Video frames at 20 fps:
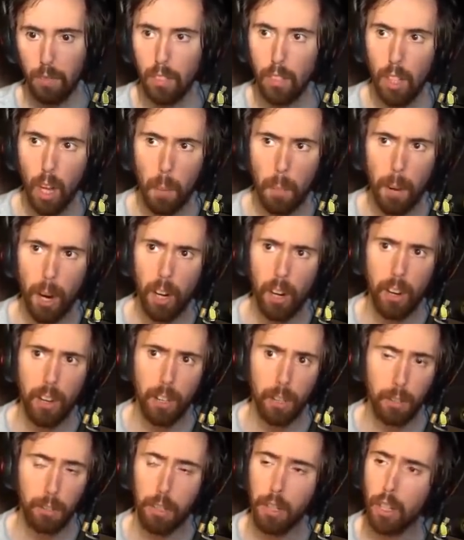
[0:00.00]
Apparently
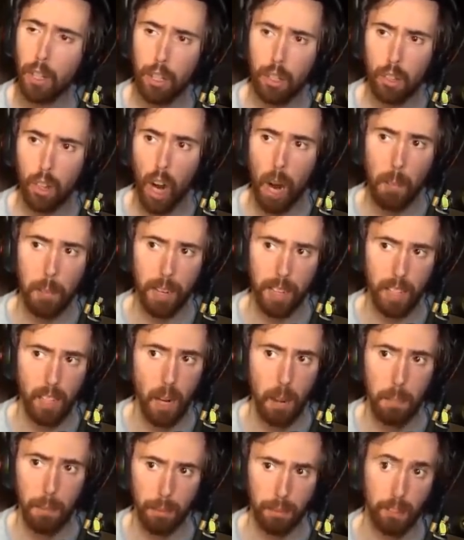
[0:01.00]
there's huge drama in
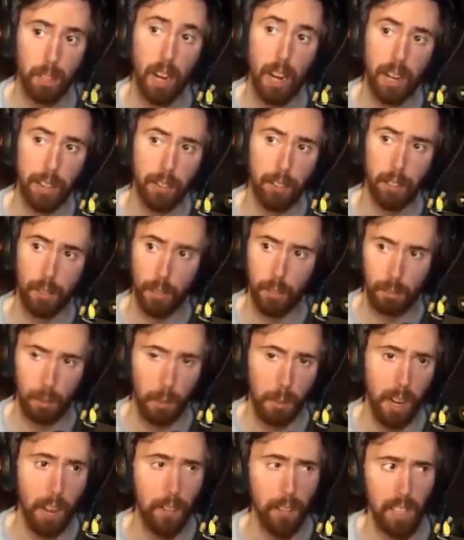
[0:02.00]
Olympus 9, too, so I'm
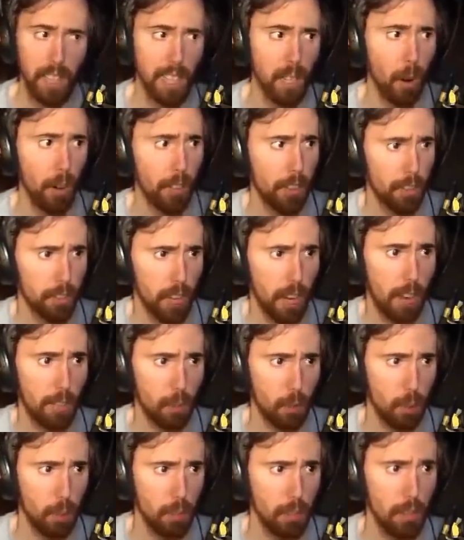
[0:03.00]
gonna have to deal with this
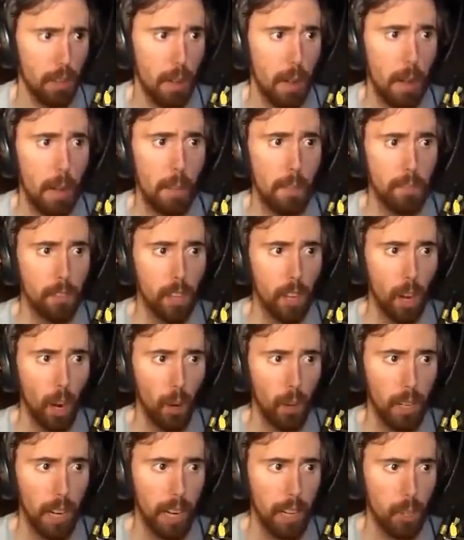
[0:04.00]
afterwards.
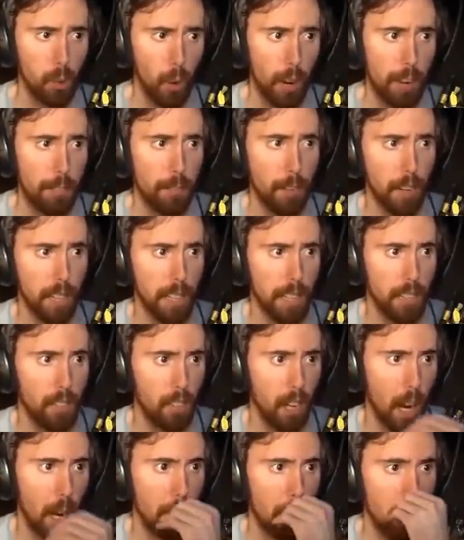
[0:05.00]
Okay, great fucking
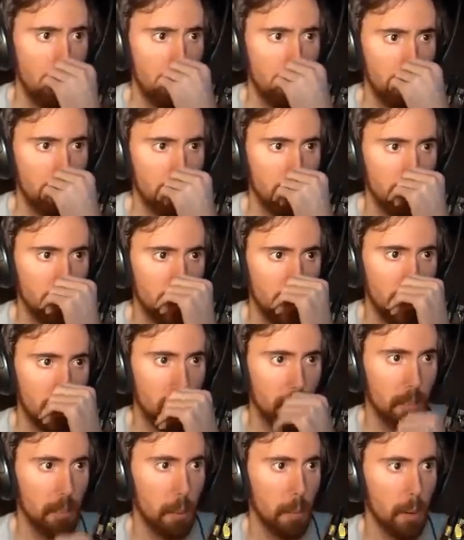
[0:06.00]
job. Mister
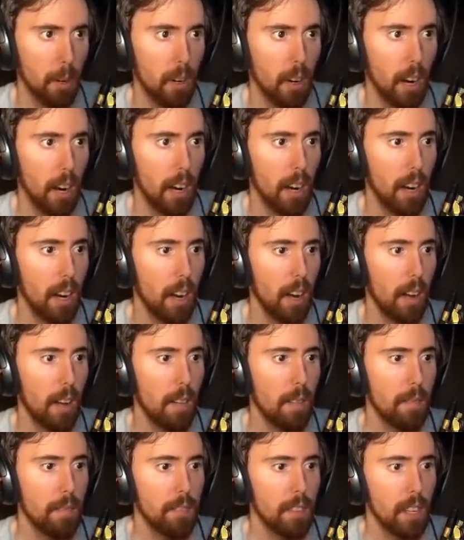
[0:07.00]
Johnson, remember?
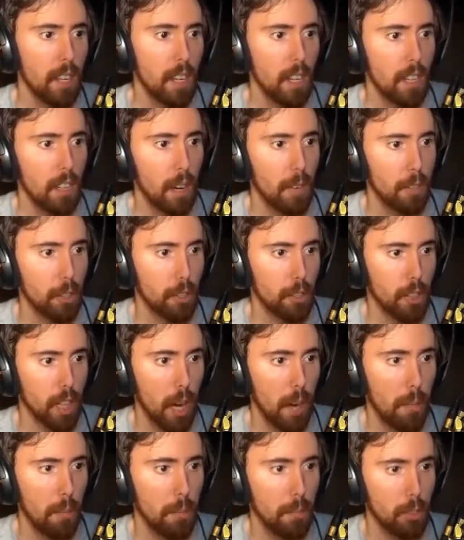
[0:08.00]
Of your
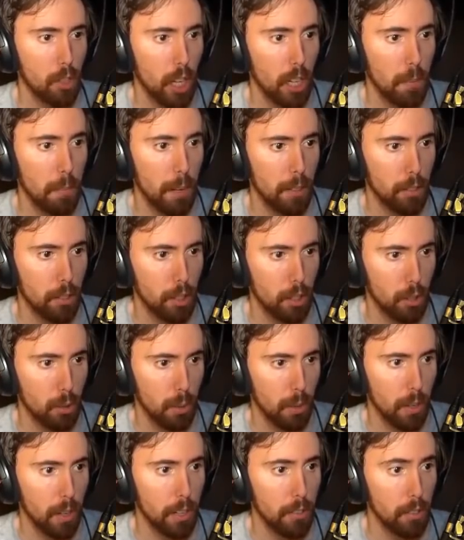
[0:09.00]
stream, shot your message on
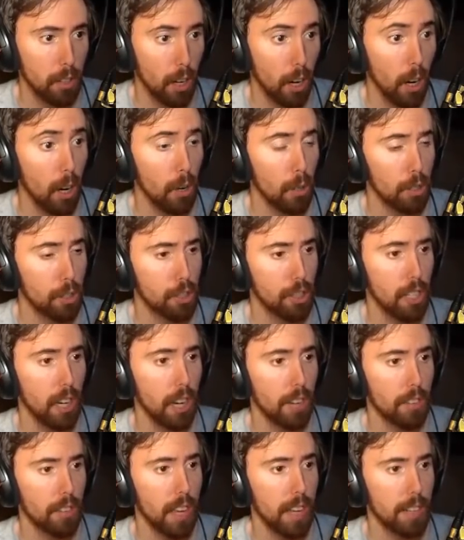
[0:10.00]
Twitter and Insta. Oh,
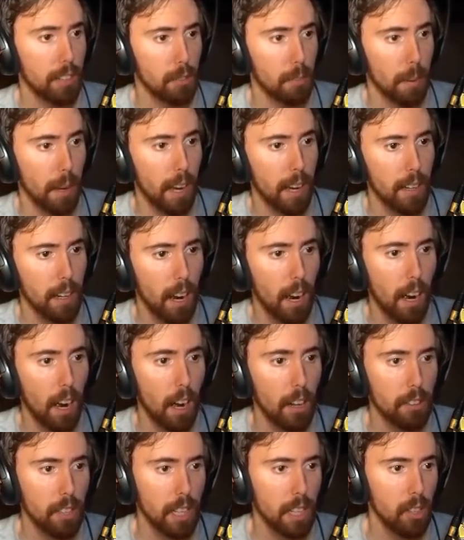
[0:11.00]
shit, thanks, man.
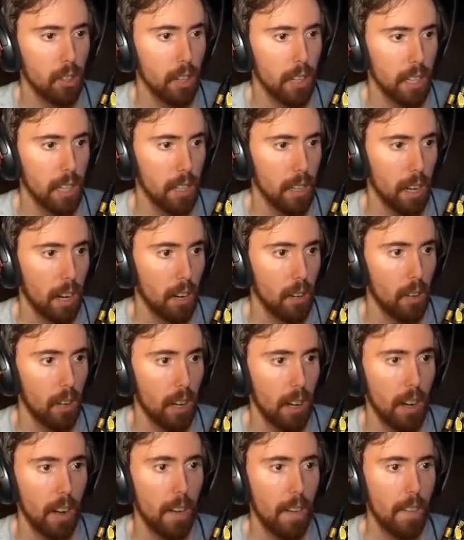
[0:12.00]
I'll take a look and
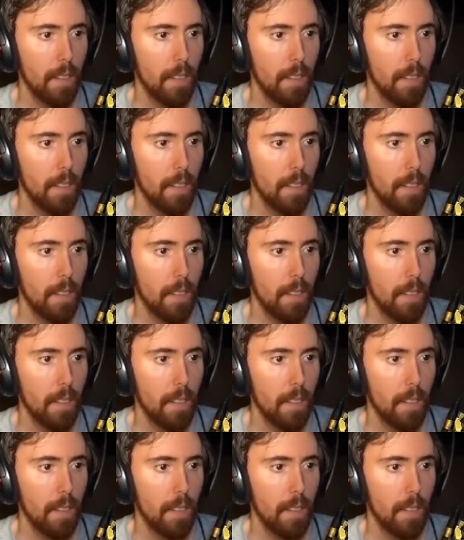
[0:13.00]
I'll,